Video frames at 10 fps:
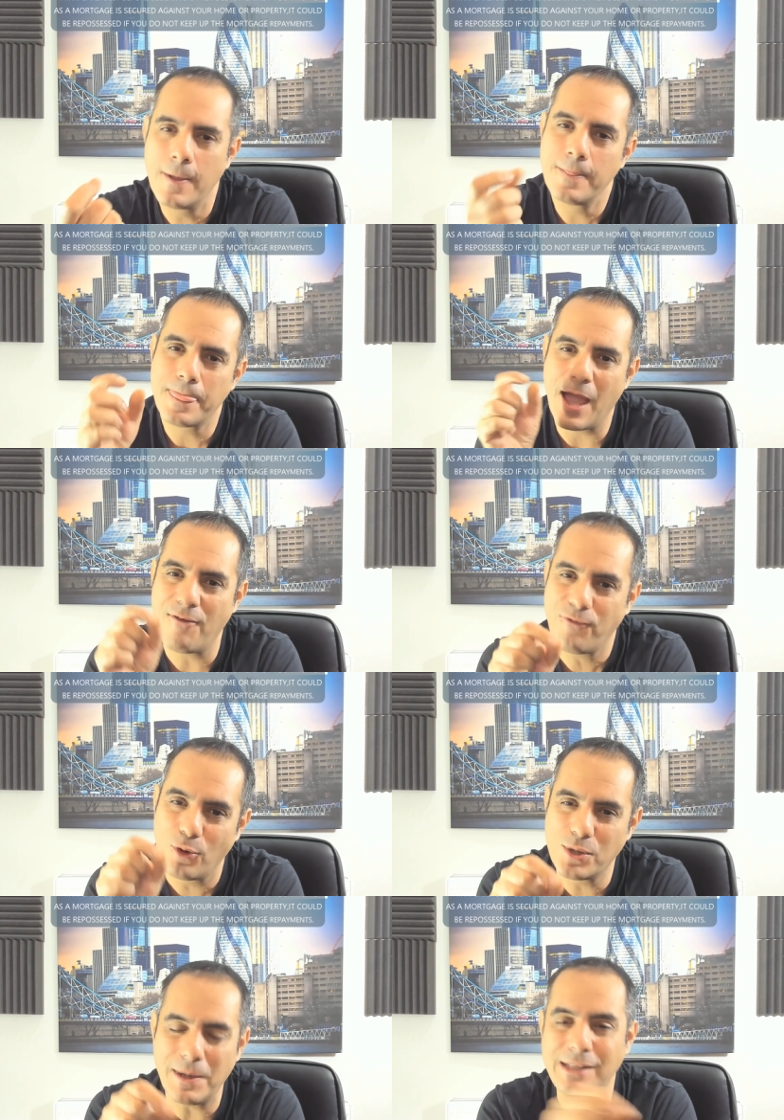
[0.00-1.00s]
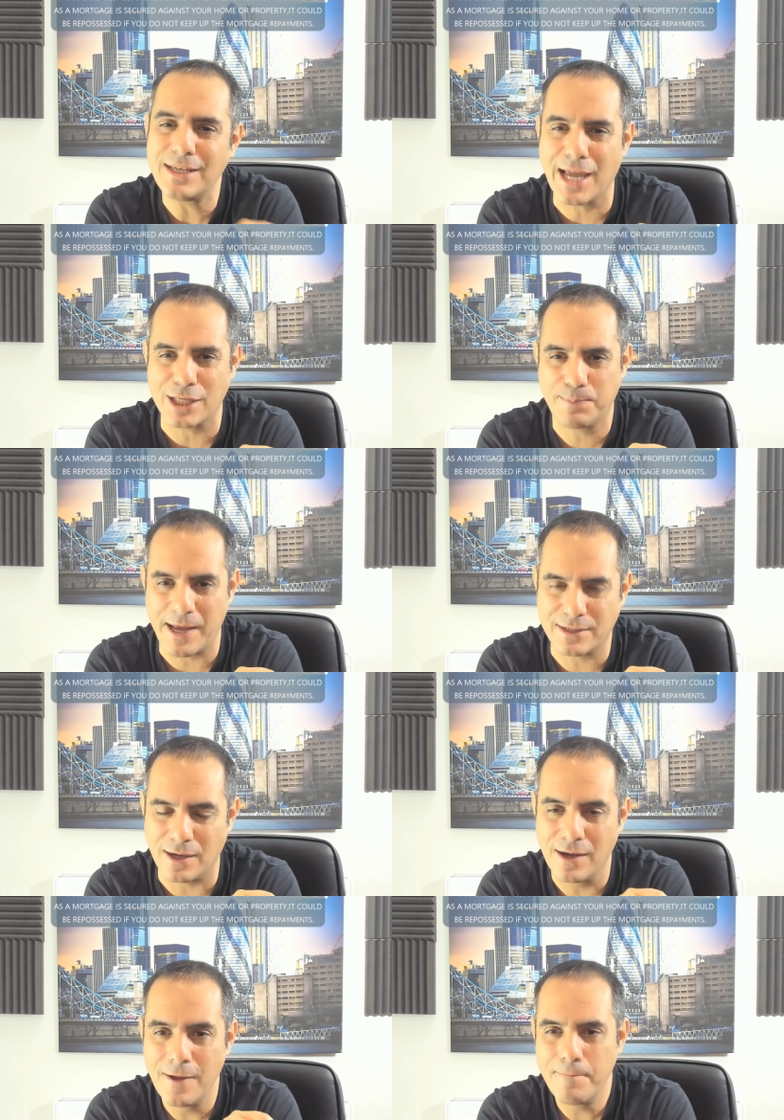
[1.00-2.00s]
affordability gets better,
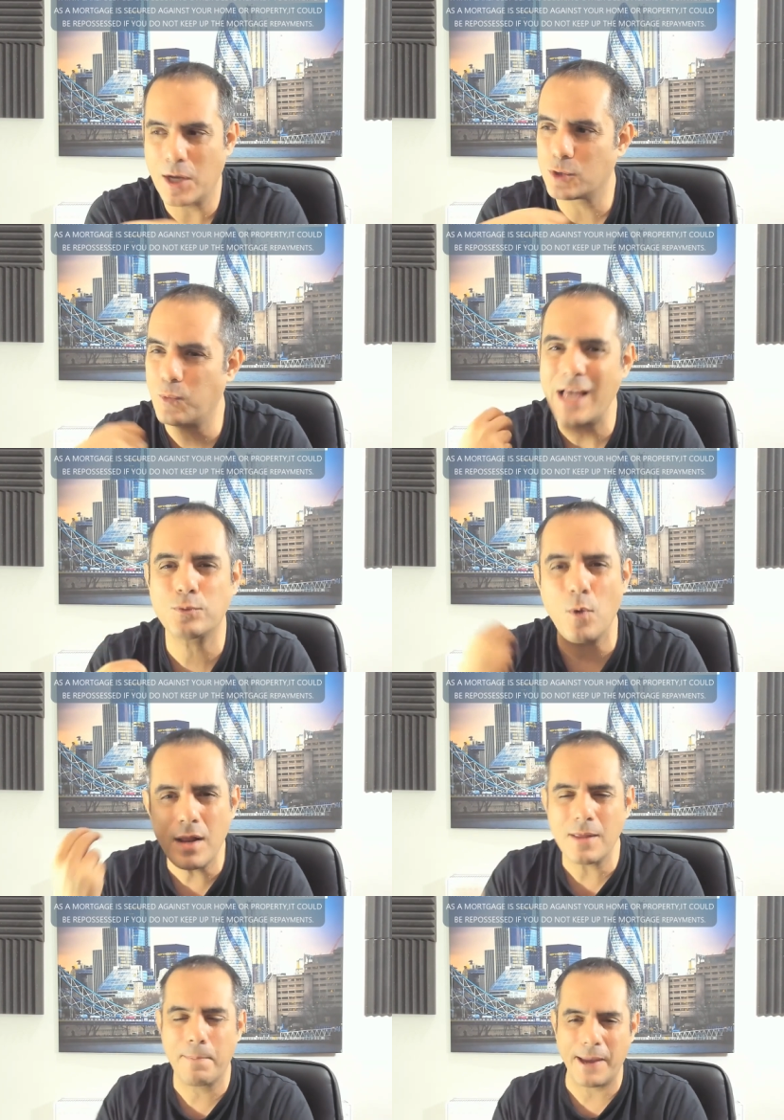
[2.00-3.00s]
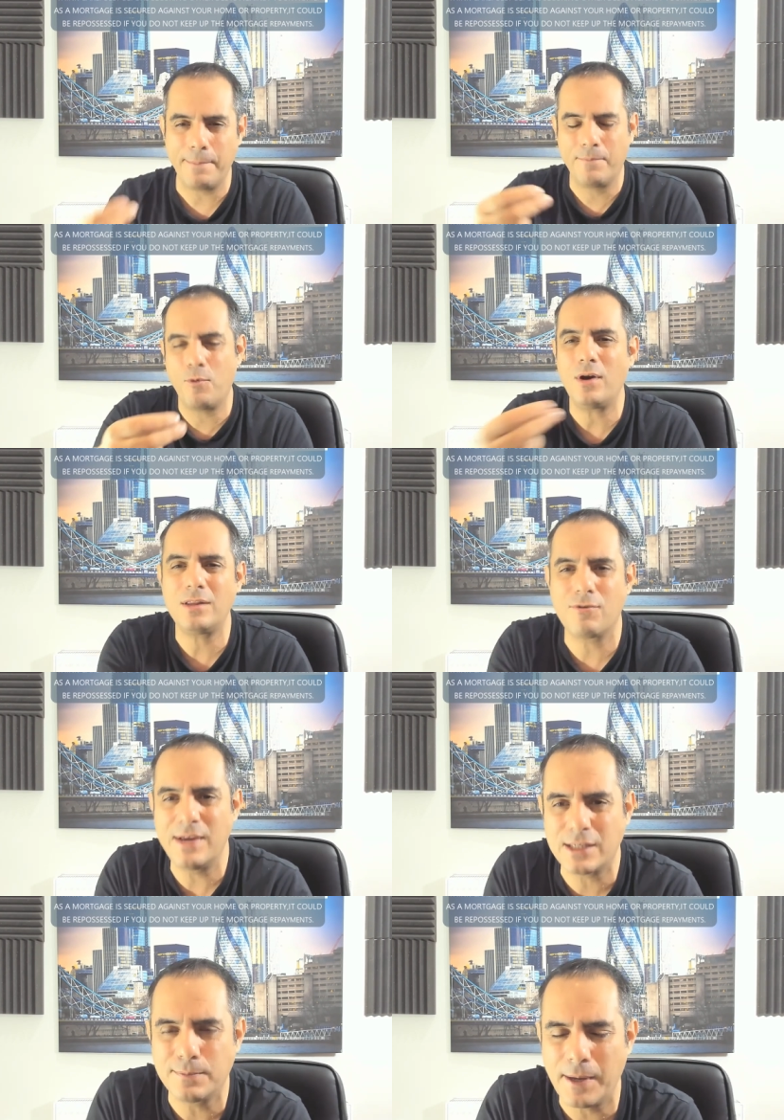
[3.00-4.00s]
because that's one of the
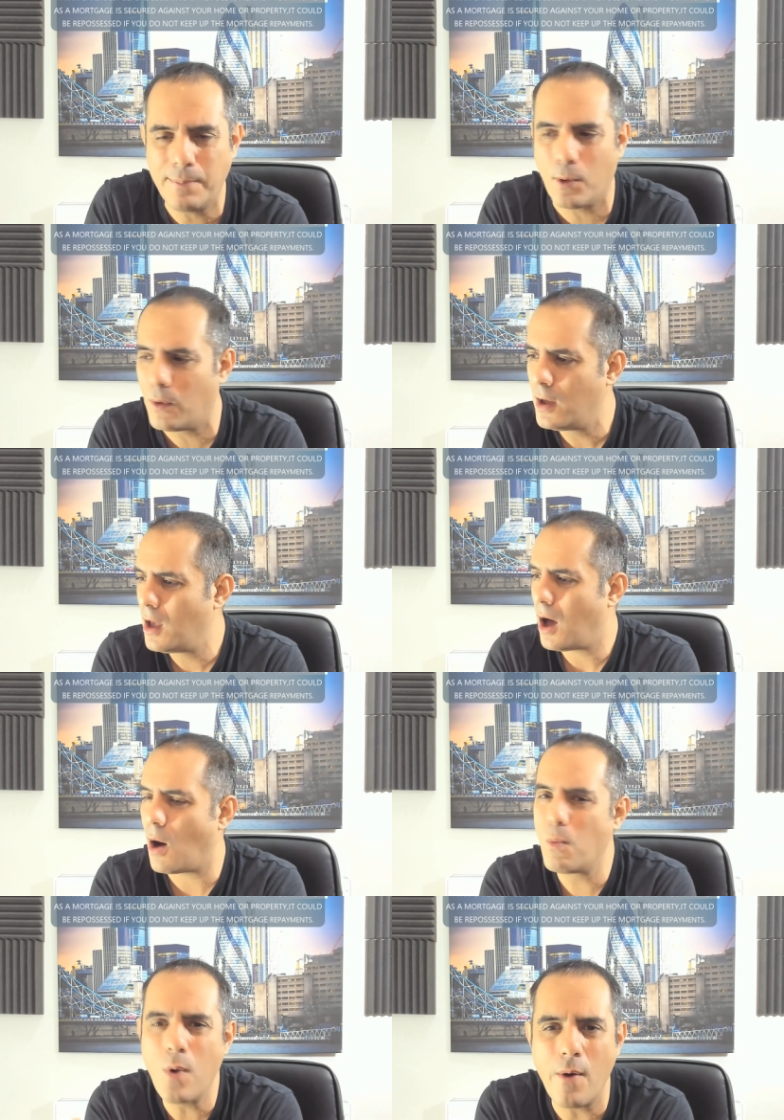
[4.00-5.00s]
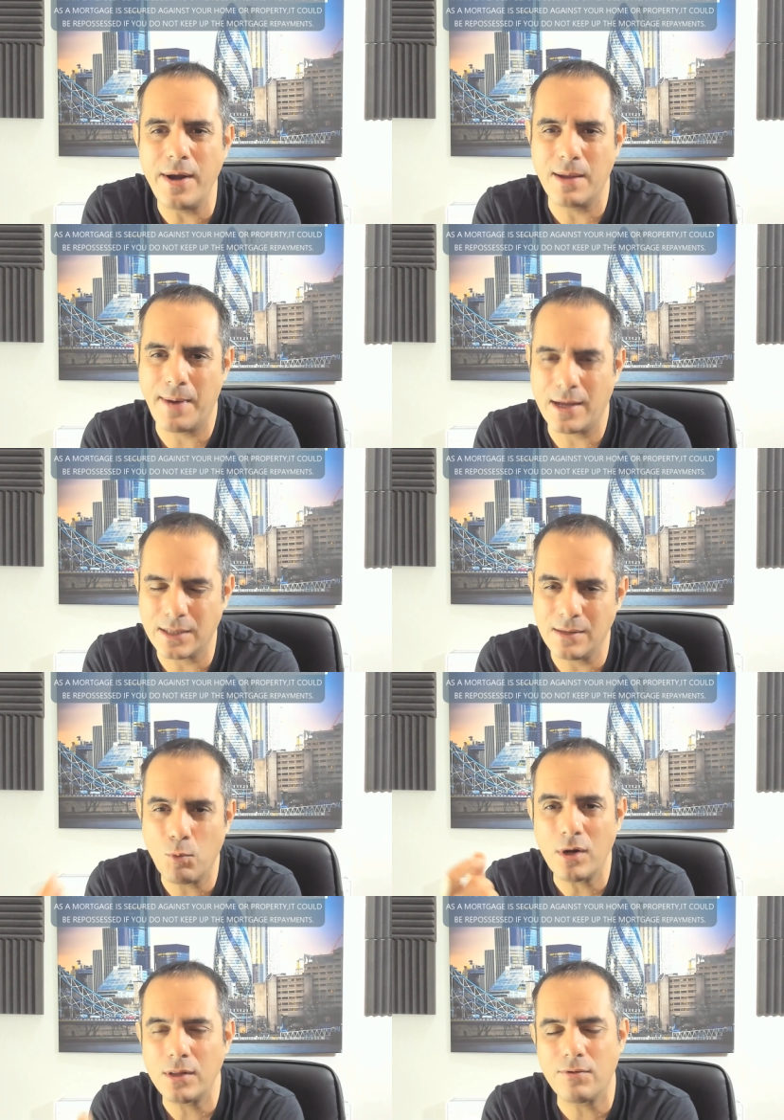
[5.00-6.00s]
reasons people are worried about it, and
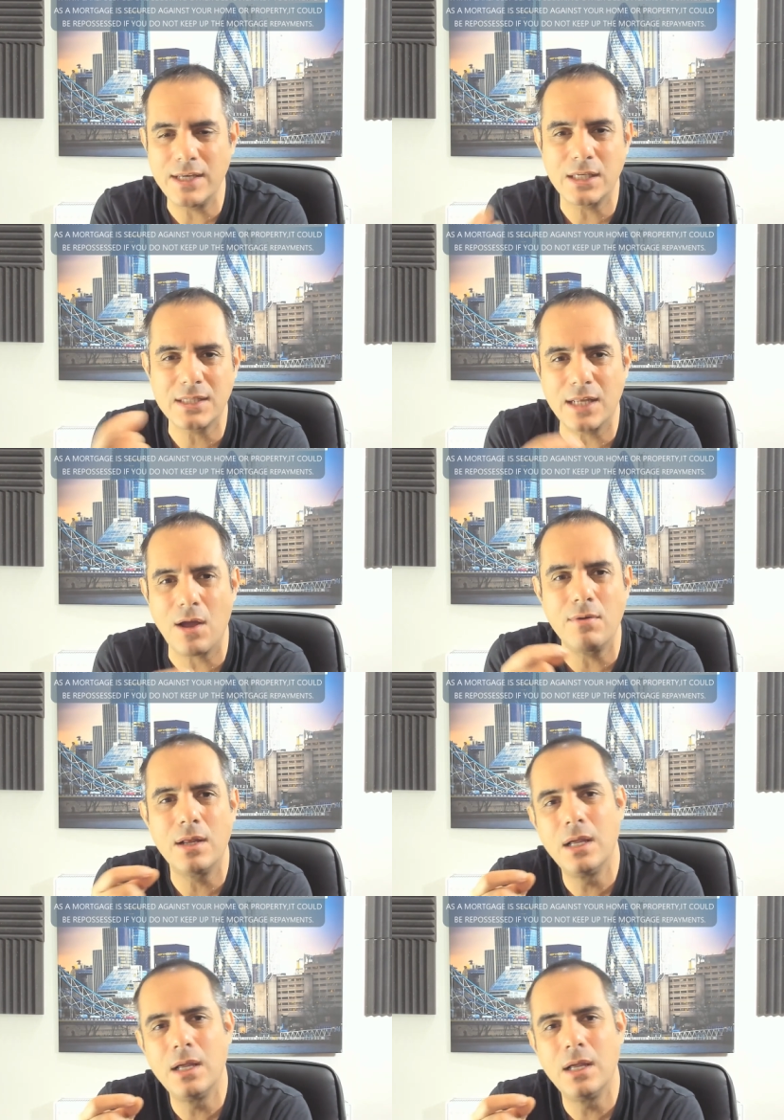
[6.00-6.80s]
one of the reasons they don't